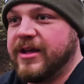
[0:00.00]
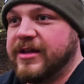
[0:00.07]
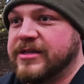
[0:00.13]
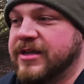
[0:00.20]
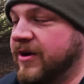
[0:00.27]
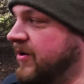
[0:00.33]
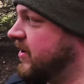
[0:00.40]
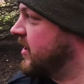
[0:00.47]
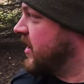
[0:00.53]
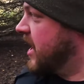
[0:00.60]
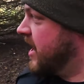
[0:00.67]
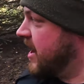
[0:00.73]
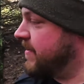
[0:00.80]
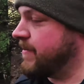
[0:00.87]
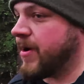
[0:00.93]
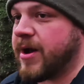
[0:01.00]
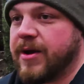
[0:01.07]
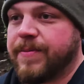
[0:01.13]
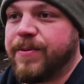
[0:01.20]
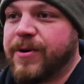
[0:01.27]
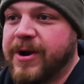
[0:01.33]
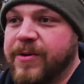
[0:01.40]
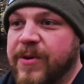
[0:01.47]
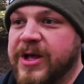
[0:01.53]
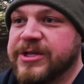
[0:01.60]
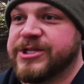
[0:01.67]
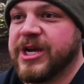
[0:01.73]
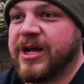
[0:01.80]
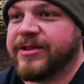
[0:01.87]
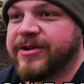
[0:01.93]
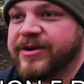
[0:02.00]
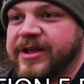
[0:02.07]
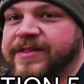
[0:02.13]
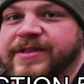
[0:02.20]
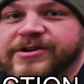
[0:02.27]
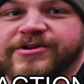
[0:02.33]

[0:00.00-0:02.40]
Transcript: So I am pretty well sheltered in the